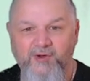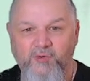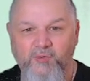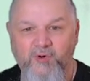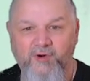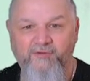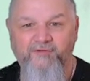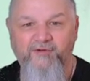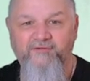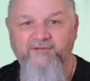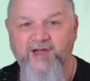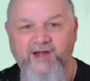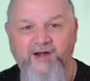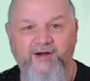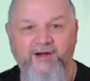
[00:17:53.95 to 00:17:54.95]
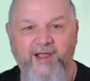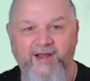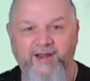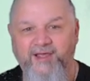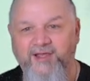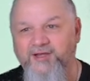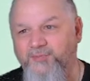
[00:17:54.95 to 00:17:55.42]
Or if we've got our
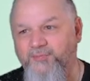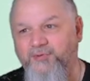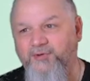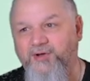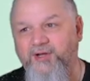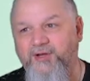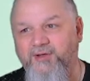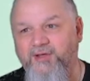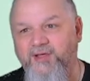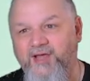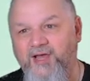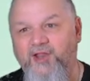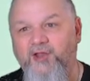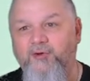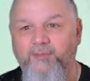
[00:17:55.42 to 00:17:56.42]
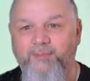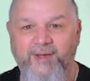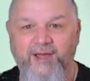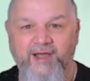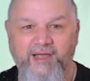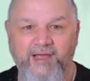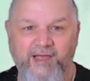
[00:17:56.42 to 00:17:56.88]
Anakin deployed, you can Keller and
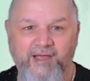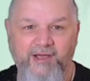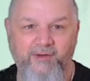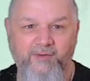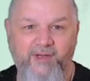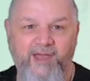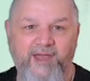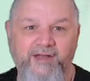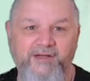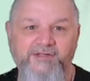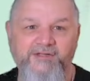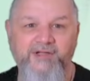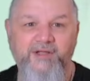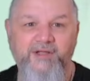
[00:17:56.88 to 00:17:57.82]
Beck and go get